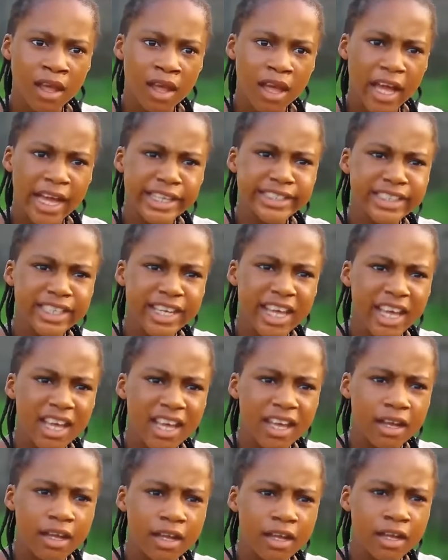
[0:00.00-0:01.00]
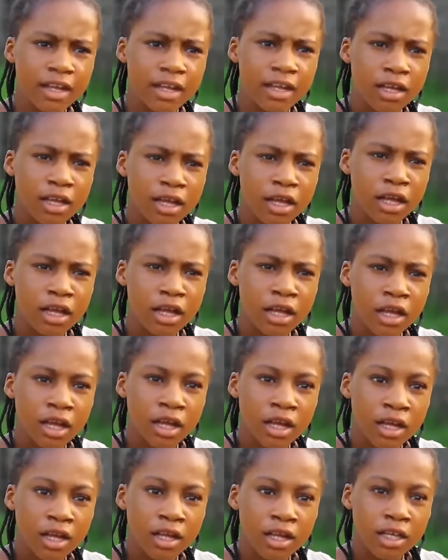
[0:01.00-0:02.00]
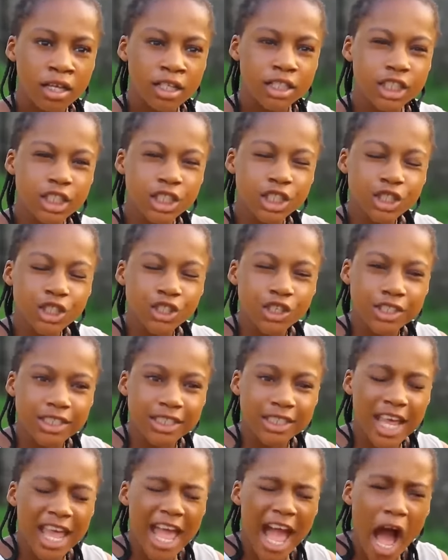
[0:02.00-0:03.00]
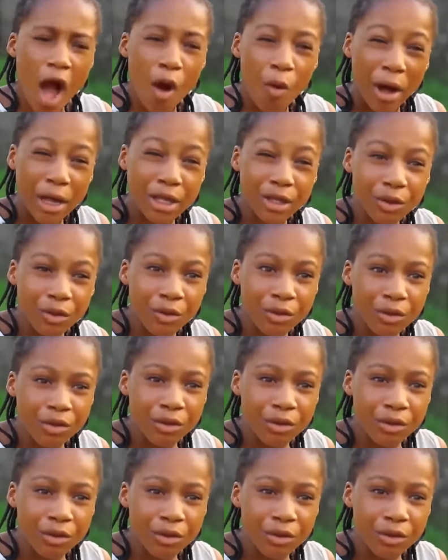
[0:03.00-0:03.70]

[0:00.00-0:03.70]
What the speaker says: HK, did you just say how are you?